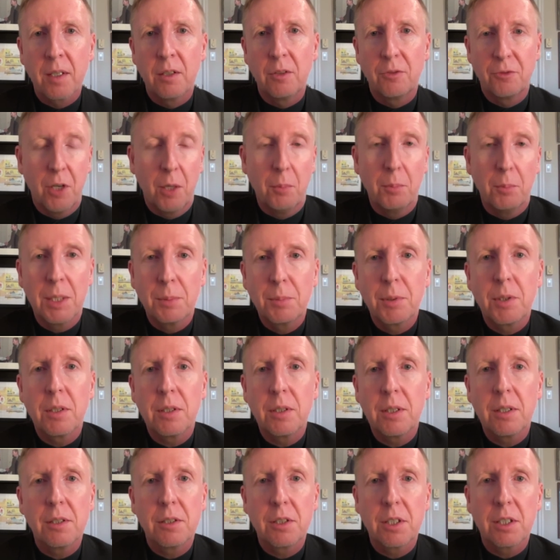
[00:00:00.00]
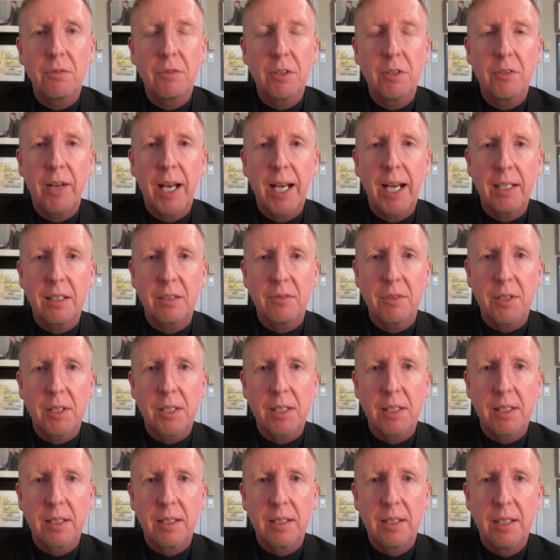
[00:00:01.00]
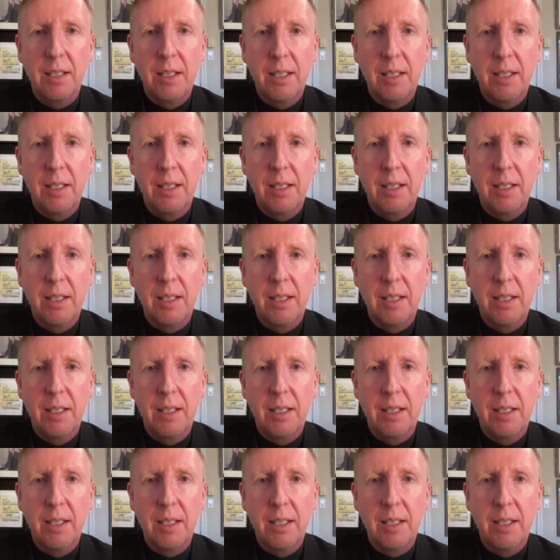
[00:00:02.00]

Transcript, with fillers: from liberal and conservative activists.